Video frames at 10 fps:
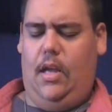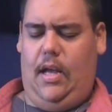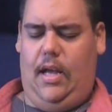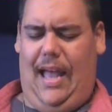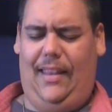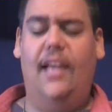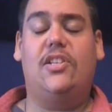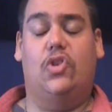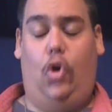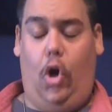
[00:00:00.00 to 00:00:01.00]
I'd like
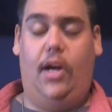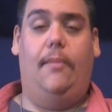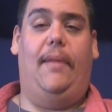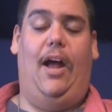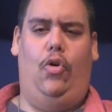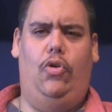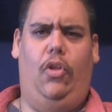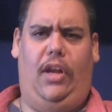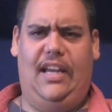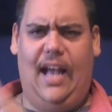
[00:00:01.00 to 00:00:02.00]
to talk about
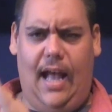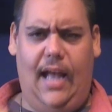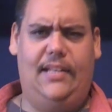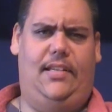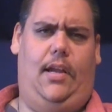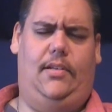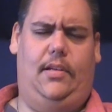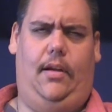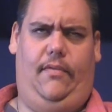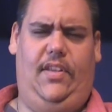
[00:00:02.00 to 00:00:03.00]
the content
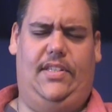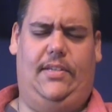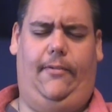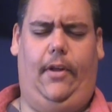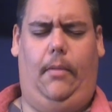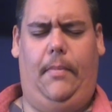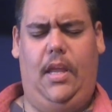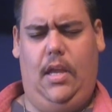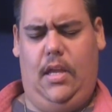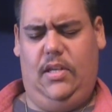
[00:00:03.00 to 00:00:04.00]
of this film.
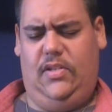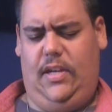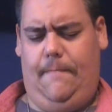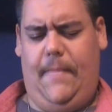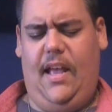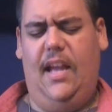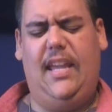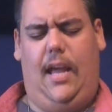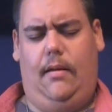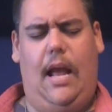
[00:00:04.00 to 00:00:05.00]
See,
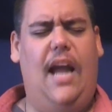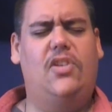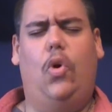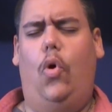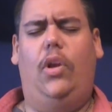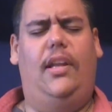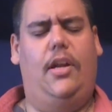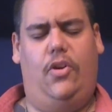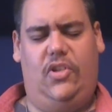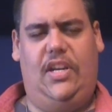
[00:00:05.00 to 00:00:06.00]
again, I totally
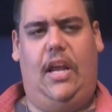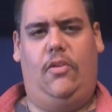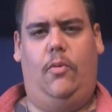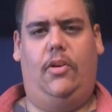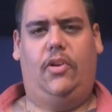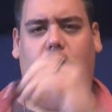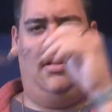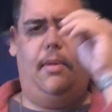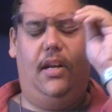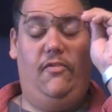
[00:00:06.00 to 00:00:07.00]
understand that we are talking
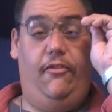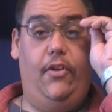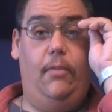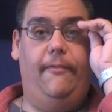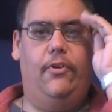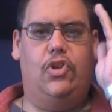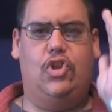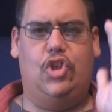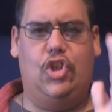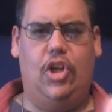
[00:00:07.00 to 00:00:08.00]
about a film for
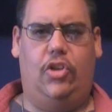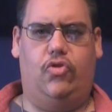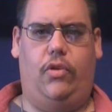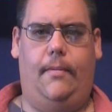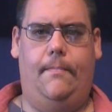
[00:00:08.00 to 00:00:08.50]
children.